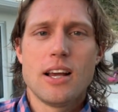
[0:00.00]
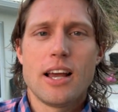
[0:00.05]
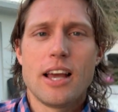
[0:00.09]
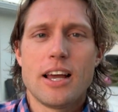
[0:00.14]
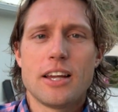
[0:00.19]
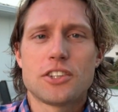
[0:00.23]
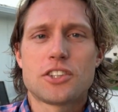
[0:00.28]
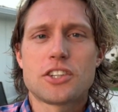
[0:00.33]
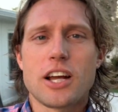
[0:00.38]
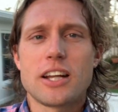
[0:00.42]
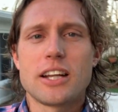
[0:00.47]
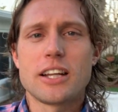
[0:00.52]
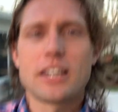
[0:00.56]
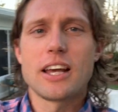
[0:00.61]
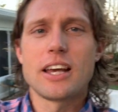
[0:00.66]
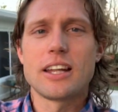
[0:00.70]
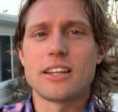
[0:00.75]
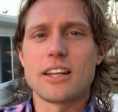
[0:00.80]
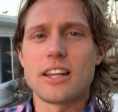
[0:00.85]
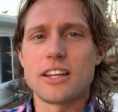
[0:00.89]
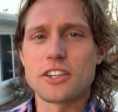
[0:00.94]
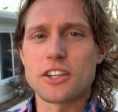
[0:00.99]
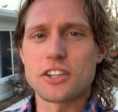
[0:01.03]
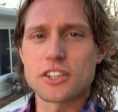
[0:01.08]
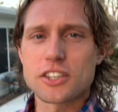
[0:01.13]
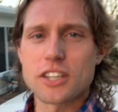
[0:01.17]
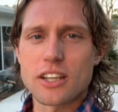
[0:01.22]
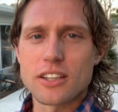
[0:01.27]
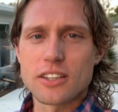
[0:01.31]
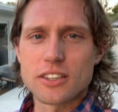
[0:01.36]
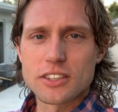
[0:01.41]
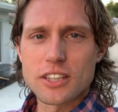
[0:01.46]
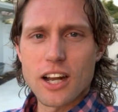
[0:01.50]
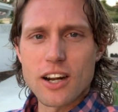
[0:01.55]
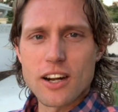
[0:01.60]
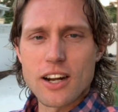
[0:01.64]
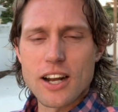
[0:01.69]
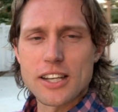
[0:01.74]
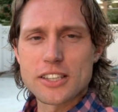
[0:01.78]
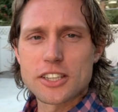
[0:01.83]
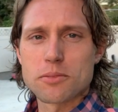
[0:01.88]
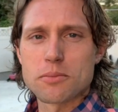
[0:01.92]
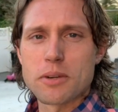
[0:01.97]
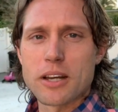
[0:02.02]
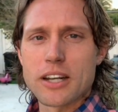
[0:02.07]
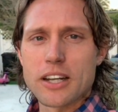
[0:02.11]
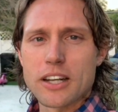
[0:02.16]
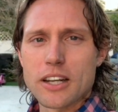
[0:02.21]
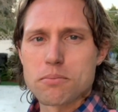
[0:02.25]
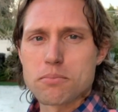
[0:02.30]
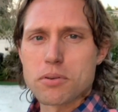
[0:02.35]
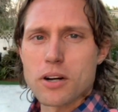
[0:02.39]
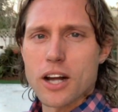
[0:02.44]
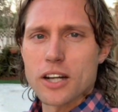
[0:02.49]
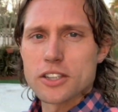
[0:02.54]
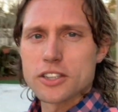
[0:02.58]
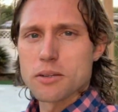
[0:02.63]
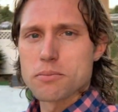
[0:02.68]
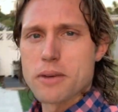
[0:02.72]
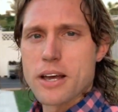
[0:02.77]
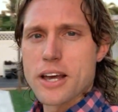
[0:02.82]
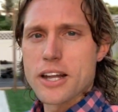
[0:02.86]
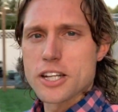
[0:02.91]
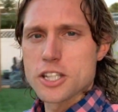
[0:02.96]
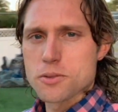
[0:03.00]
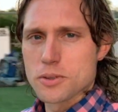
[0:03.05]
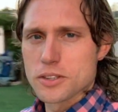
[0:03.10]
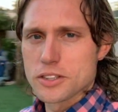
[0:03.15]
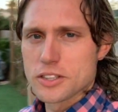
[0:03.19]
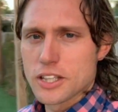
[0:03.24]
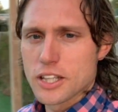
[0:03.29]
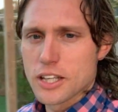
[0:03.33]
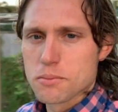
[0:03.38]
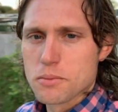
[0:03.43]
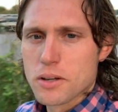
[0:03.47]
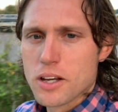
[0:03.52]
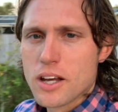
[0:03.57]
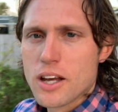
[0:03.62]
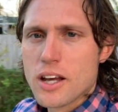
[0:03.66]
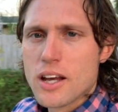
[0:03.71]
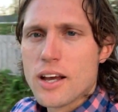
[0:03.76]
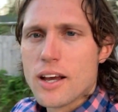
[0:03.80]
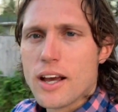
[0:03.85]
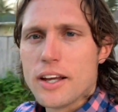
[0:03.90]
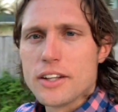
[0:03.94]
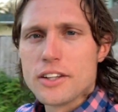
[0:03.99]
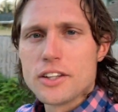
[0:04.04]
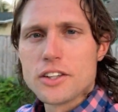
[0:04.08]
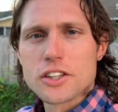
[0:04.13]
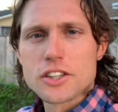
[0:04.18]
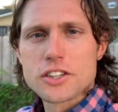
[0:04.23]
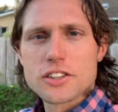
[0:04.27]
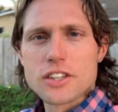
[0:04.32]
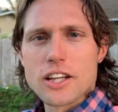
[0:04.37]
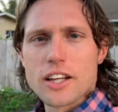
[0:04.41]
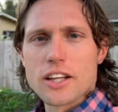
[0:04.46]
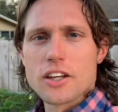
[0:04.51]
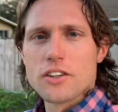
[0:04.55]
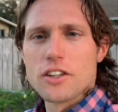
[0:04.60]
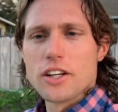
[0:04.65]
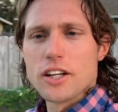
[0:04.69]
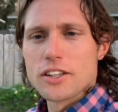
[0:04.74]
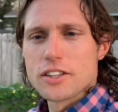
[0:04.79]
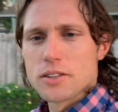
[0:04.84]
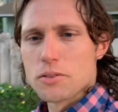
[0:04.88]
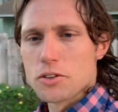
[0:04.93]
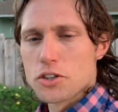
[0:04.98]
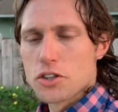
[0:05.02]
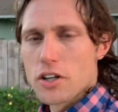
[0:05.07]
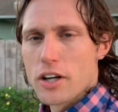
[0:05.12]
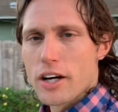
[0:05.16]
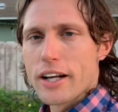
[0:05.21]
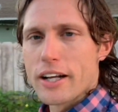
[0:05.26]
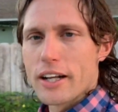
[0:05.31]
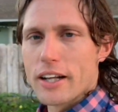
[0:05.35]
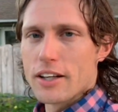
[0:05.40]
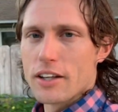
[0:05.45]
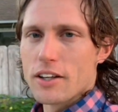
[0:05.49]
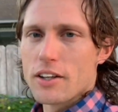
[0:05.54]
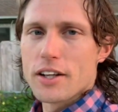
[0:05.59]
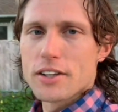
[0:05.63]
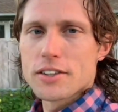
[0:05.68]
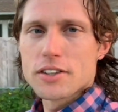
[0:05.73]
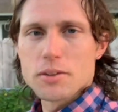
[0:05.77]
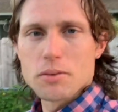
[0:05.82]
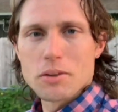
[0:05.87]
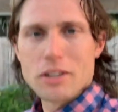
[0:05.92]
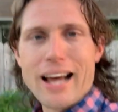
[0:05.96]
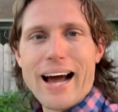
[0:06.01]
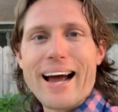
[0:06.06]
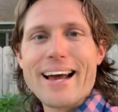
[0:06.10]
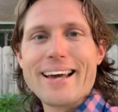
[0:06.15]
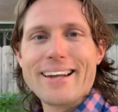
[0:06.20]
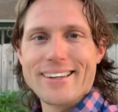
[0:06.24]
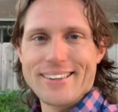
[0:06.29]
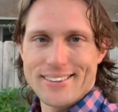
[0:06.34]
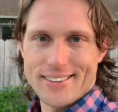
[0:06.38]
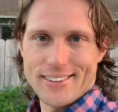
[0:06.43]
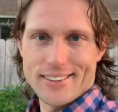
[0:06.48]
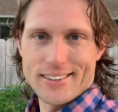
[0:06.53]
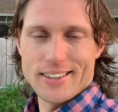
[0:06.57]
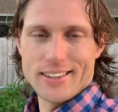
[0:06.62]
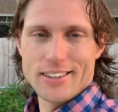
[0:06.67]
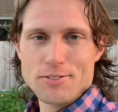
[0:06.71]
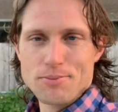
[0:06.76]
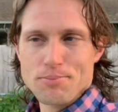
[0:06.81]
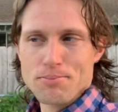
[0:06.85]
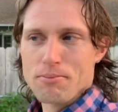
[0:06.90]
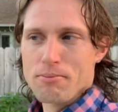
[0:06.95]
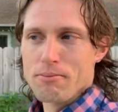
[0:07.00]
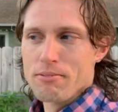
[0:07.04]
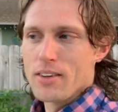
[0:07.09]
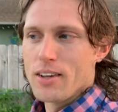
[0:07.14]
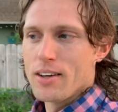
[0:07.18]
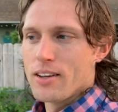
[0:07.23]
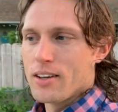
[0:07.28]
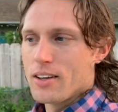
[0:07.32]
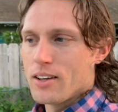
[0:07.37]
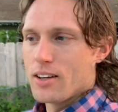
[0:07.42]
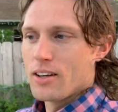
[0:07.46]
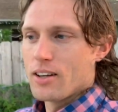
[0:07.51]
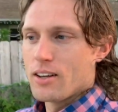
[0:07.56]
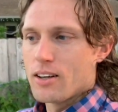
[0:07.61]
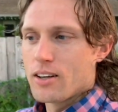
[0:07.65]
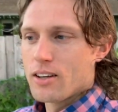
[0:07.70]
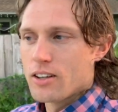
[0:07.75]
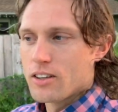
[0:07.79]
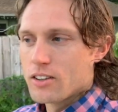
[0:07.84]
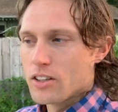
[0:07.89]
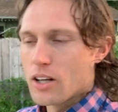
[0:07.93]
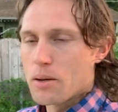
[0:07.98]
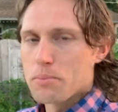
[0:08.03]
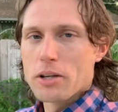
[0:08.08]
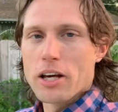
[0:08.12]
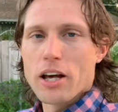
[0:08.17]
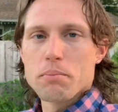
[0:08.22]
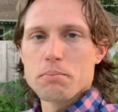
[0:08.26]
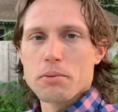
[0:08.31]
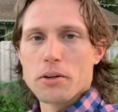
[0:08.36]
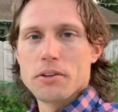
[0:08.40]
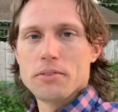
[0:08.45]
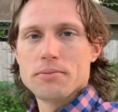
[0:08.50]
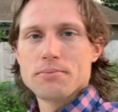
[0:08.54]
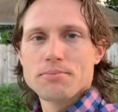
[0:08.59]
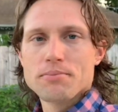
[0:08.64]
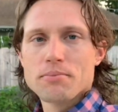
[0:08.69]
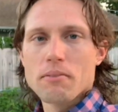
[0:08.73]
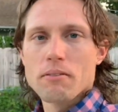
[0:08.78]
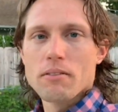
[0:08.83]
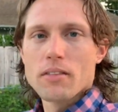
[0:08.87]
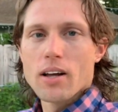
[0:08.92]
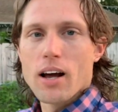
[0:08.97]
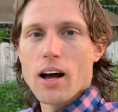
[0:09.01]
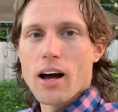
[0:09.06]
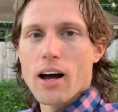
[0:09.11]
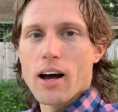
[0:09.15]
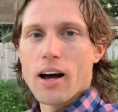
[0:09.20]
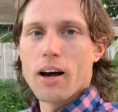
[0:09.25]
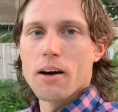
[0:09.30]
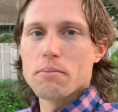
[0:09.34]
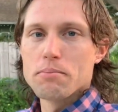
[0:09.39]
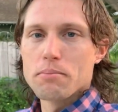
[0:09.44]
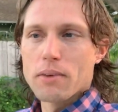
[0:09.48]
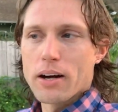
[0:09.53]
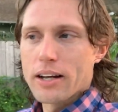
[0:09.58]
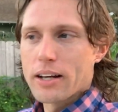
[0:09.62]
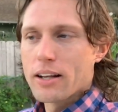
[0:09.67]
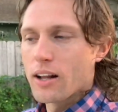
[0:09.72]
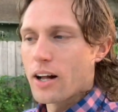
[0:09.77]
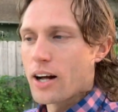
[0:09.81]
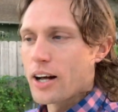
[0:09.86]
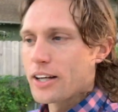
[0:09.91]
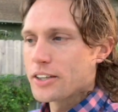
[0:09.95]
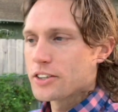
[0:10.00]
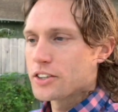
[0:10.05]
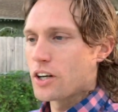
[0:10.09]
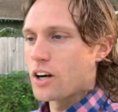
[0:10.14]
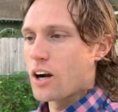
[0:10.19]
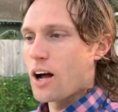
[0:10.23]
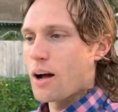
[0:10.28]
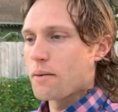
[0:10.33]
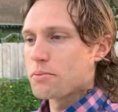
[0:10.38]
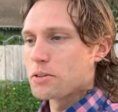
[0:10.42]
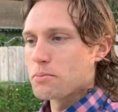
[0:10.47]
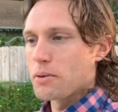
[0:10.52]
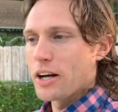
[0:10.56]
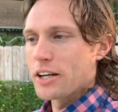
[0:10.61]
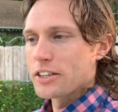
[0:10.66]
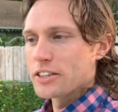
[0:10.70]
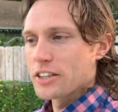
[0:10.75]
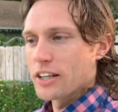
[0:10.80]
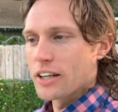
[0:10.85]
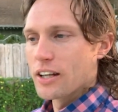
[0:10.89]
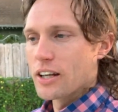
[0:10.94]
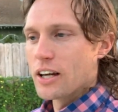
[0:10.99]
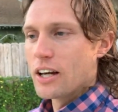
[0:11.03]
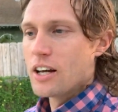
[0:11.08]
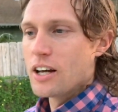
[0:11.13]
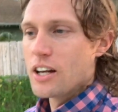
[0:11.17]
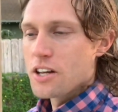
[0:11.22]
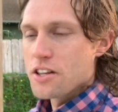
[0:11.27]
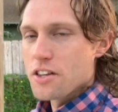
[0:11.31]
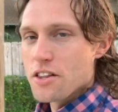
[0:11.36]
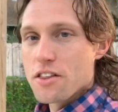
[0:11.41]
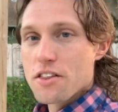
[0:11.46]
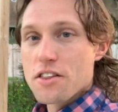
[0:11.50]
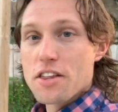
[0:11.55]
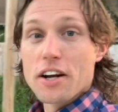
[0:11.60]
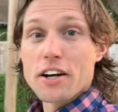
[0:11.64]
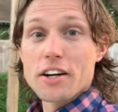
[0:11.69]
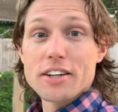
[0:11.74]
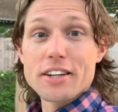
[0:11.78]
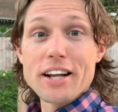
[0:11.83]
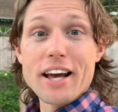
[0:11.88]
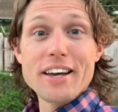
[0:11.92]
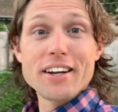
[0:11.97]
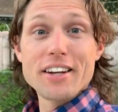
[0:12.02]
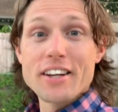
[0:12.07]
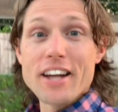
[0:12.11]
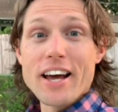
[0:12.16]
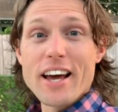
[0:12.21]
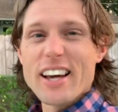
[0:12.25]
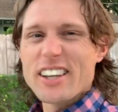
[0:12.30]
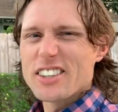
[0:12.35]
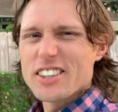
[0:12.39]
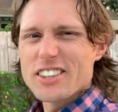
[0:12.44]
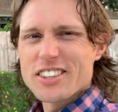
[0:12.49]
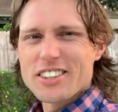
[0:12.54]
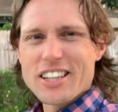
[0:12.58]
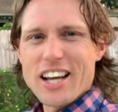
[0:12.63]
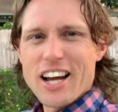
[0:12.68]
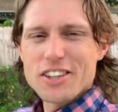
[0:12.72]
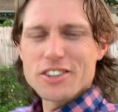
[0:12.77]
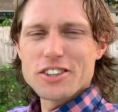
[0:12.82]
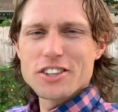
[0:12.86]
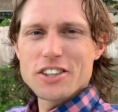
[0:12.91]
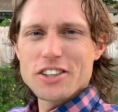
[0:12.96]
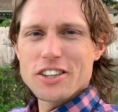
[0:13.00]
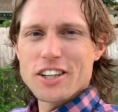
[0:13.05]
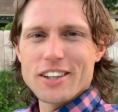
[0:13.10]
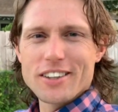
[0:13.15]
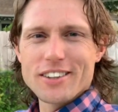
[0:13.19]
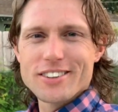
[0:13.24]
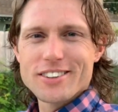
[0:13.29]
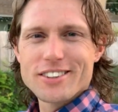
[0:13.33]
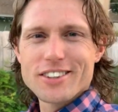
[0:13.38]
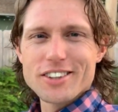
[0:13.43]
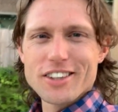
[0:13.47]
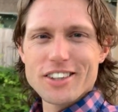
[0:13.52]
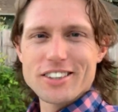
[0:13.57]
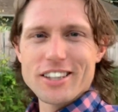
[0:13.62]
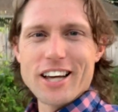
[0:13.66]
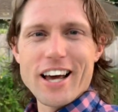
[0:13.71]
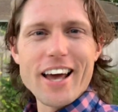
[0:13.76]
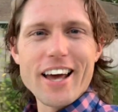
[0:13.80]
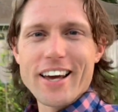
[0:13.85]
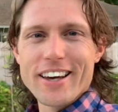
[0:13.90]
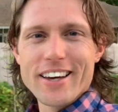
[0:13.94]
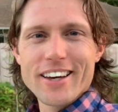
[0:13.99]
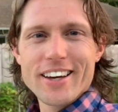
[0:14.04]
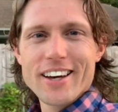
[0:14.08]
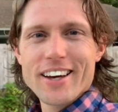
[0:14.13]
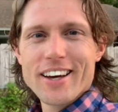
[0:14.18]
and try to and, and your entire estimating and project management team and you just think you need some training, you need some guidance. Let me help you. Um, my clients are optimizing their day to day, just down to the to the day